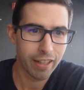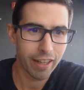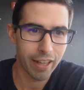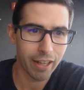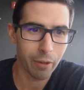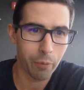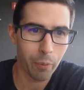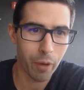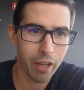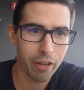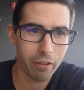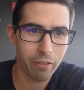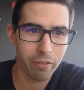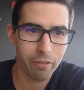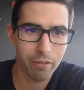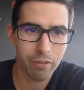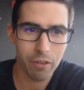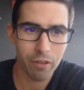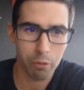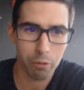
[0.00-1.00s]
and it went
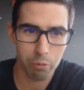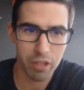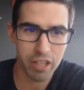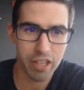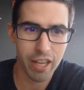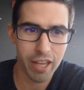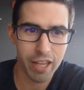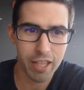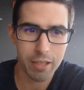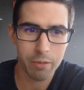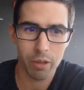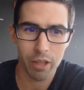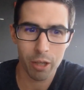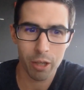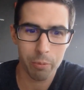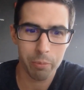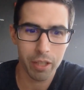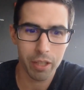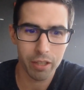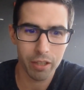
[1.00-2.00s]
3 days
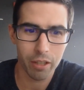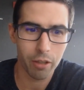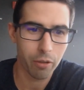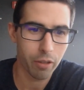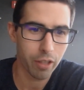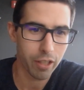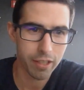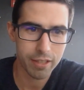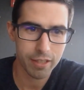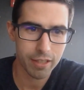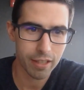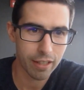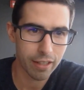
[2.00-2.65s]
without being noticed.